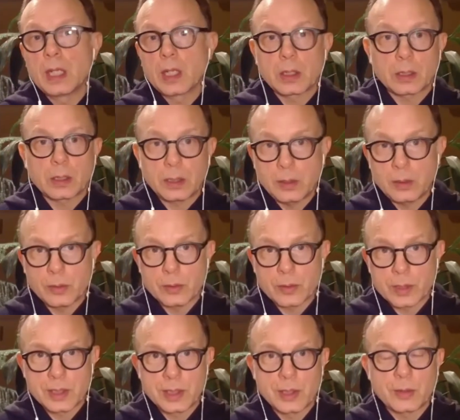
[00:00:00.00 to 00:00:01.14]

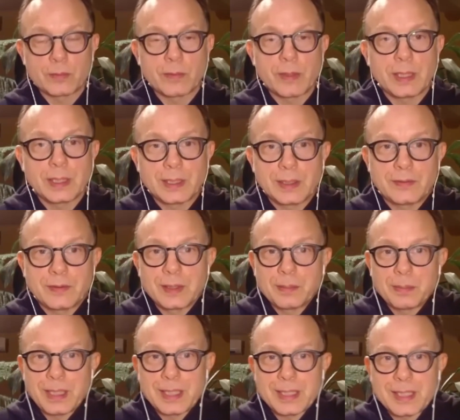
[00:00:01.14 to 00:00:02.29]
close, you know, relatively
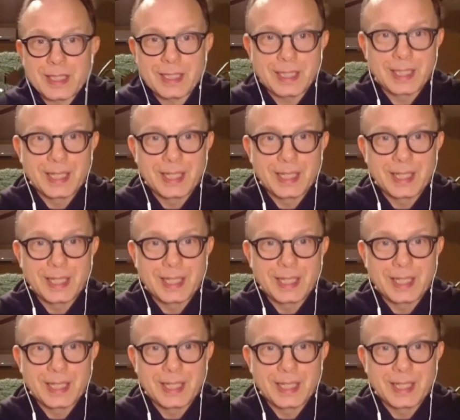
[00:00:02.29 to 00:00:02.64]
pleasant.